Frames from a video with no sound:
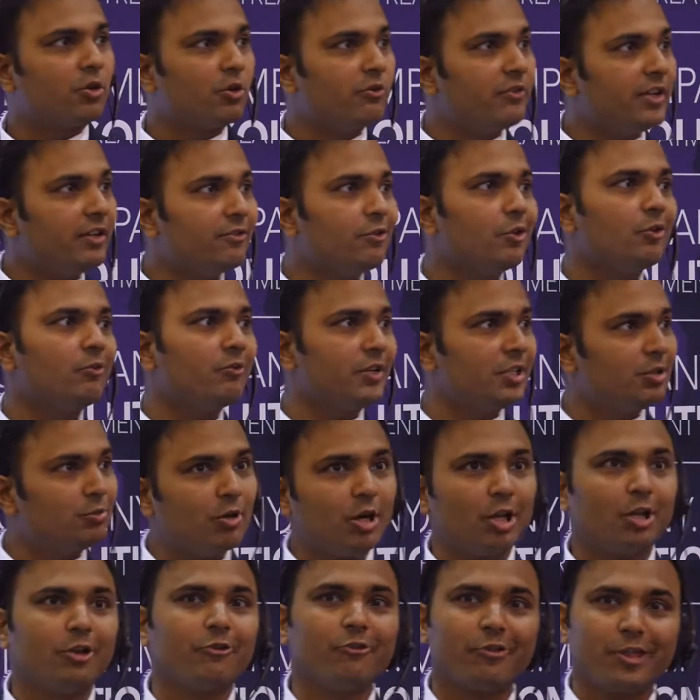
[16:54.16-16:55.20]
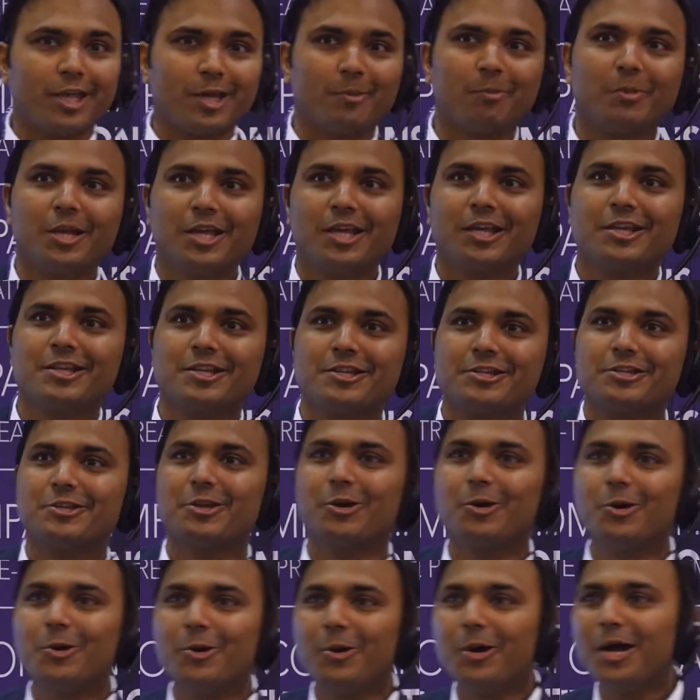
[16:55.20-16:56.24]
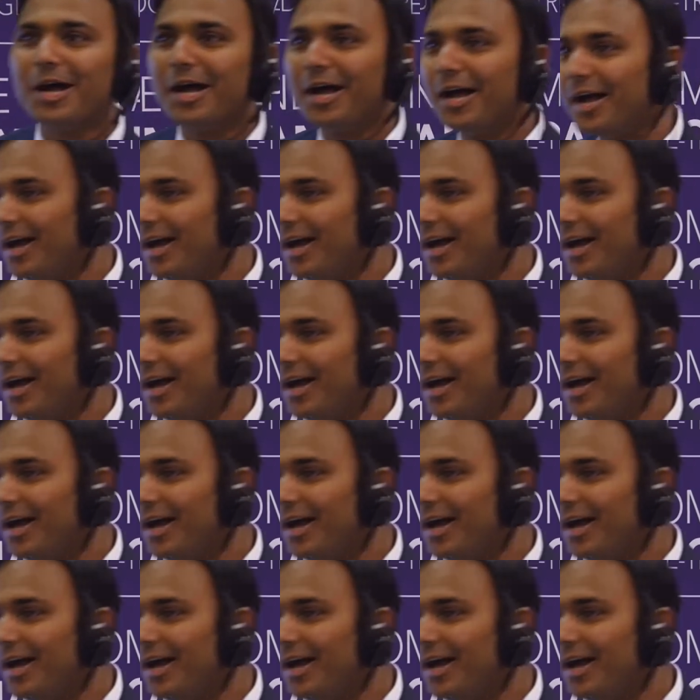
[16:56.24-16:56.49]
for Ovivo, we do all of that. So